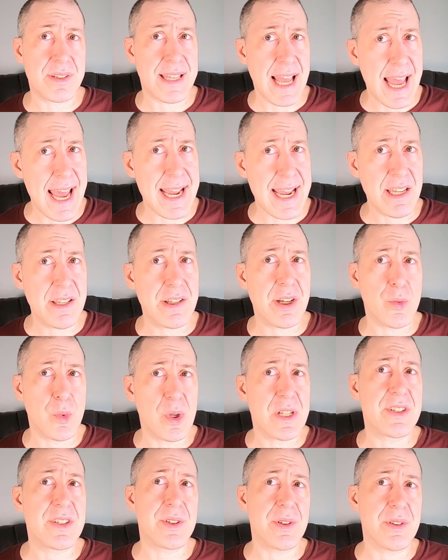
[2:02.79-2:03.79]
date,
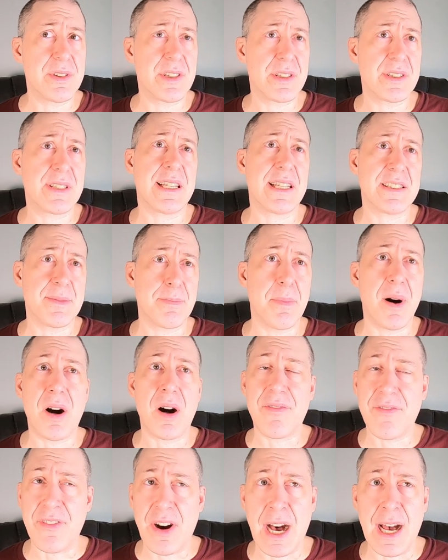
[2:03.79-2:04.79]
which uses a small
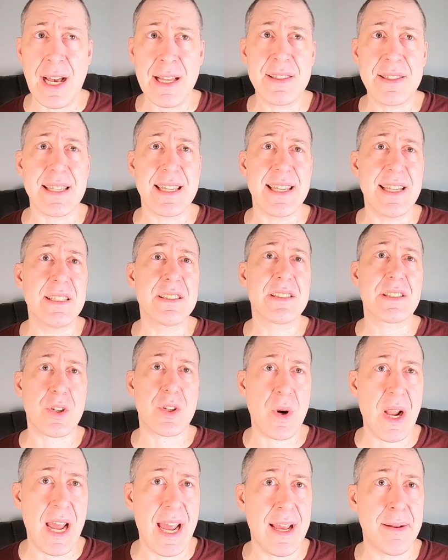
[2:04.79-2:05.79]
font, is
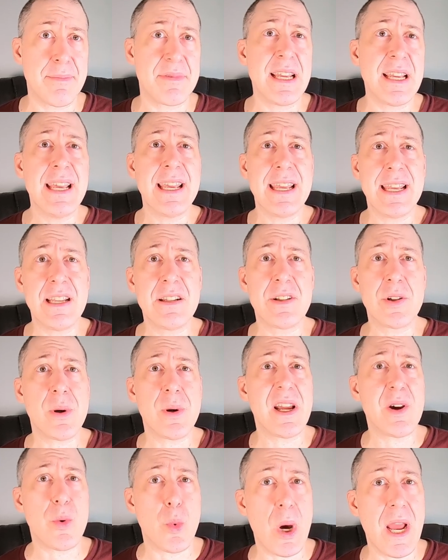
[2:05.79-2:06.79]
crammed into
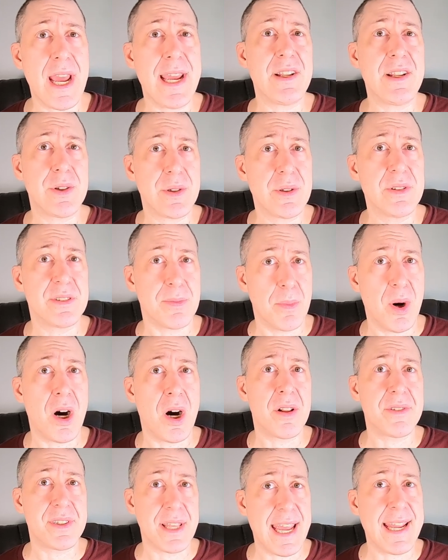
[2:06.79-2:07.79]
a way too
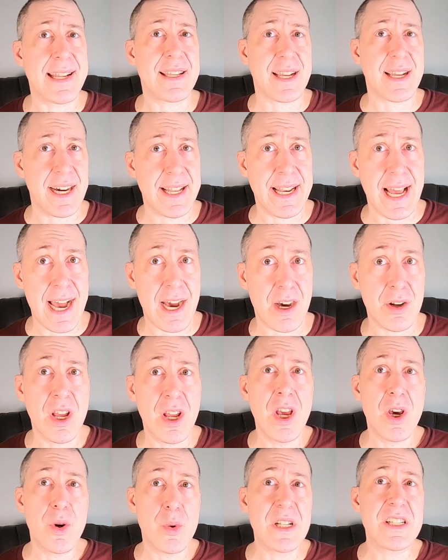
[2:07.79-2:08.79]
small date cutout,
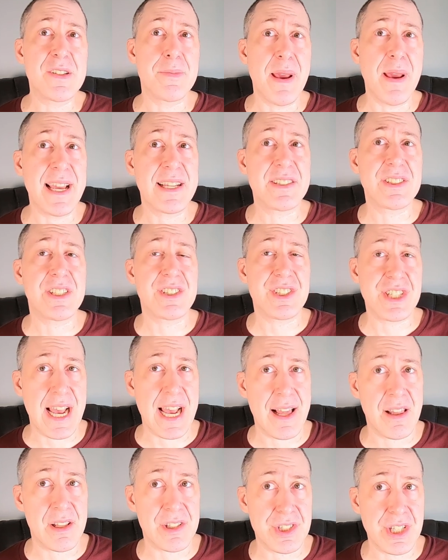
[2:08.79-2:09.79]
which makes it
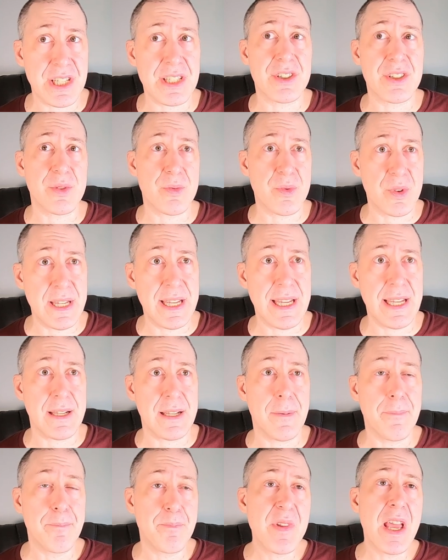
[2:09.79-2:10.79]
challenging to read.
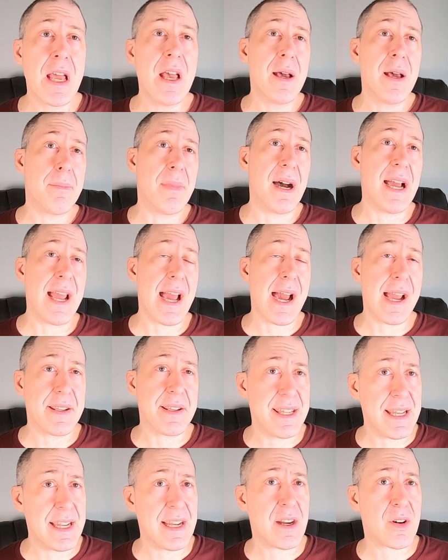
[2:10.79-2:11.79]
My
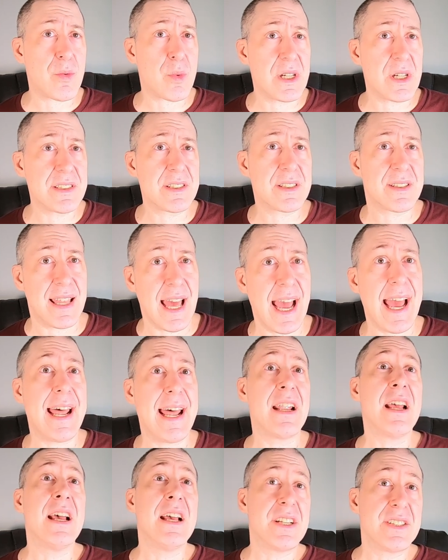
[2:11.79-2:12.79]
idea was
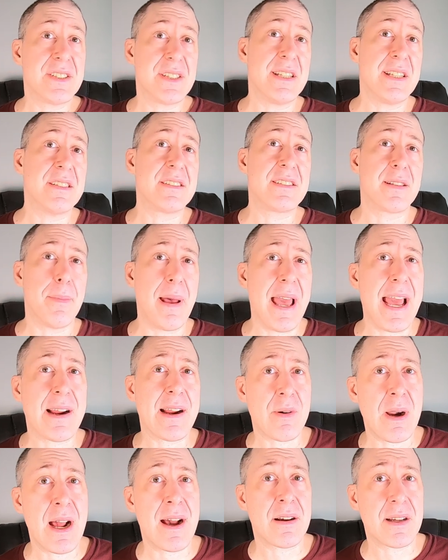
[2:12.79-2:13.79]
that since the
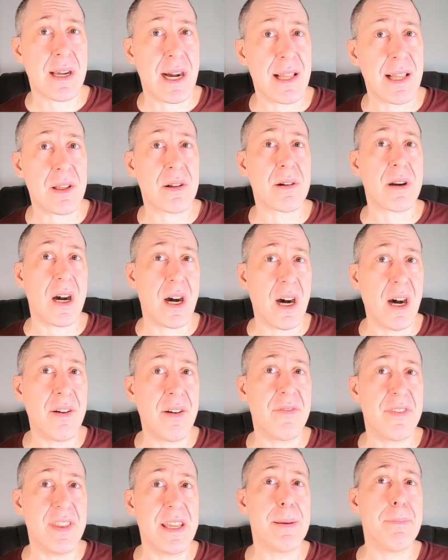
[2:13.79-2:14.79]
background color
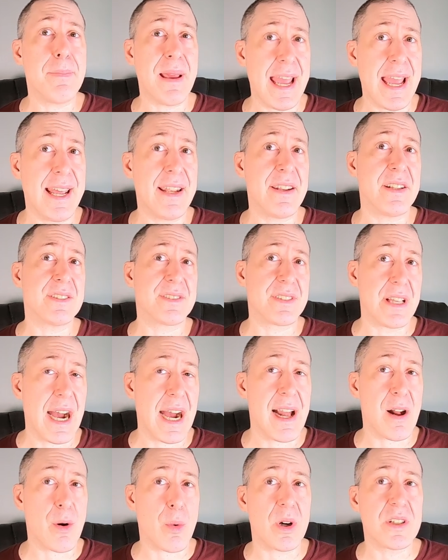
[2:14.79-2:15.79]
of the panda's
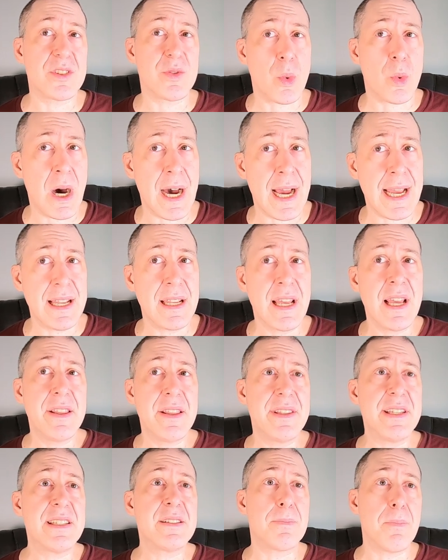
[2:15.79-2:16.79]
dial was white,
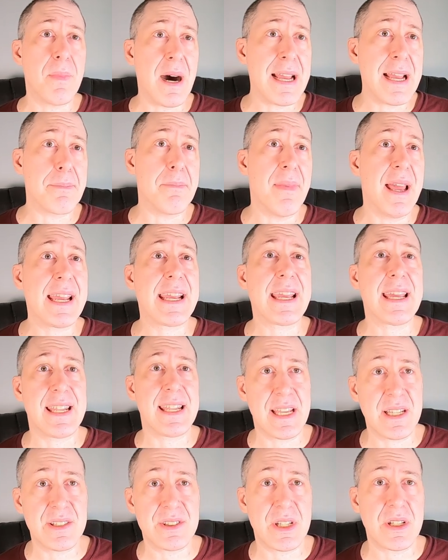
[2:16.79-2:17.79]
this might make it
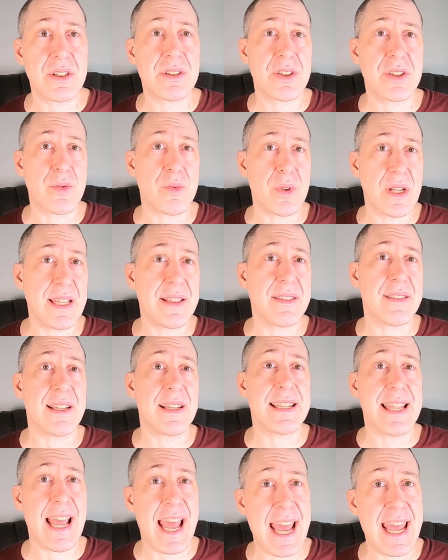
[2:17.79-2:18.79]
easier to read the
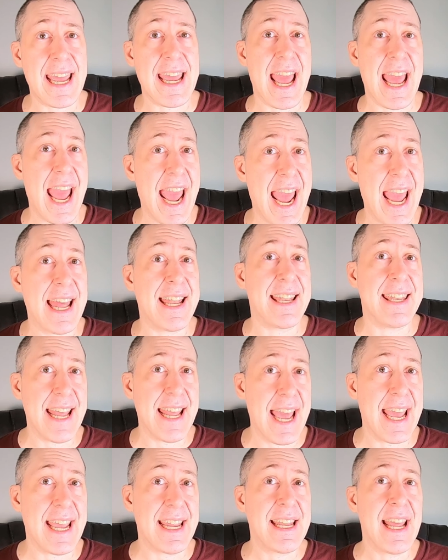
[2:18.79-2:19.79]
day and
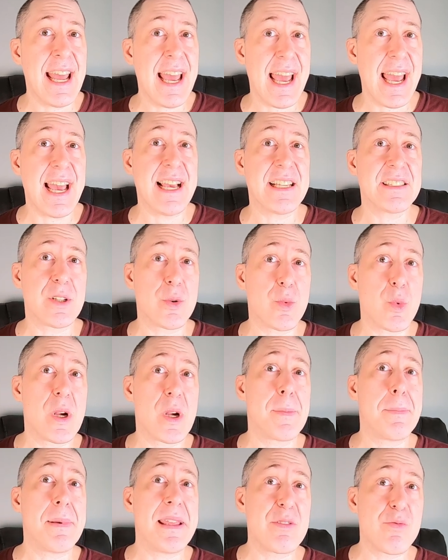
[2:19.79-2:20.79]
date as it
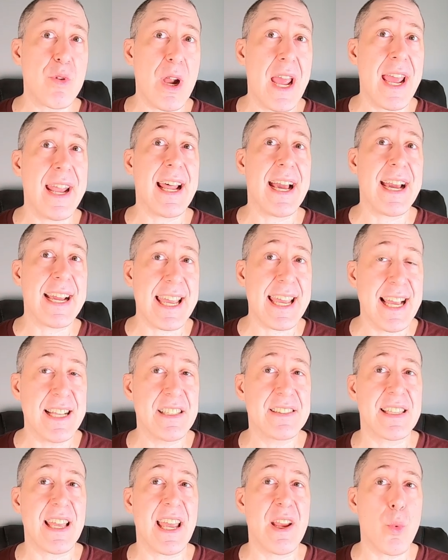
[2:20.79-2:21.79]
would be read
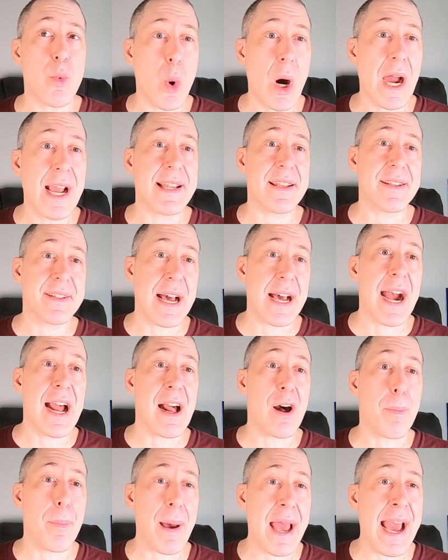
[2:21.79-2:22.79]
against a white
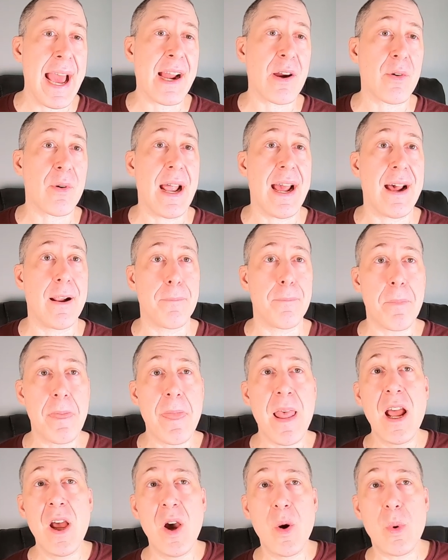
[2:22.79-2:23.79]
dial background.
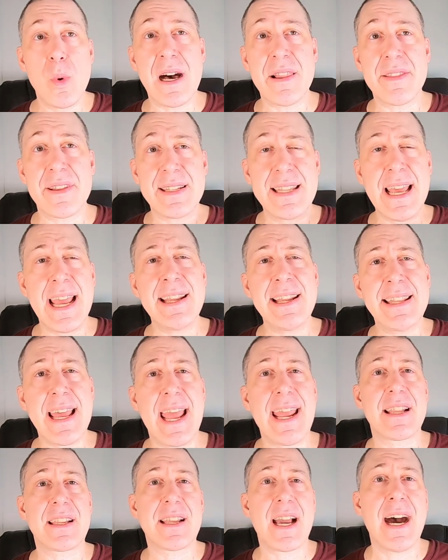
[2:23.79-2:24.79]
While the day
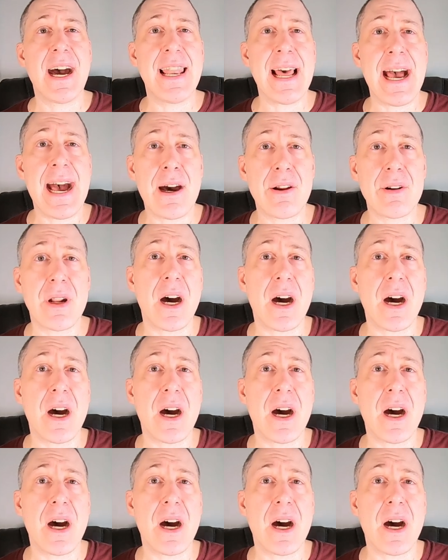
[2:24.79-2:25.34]
date cutout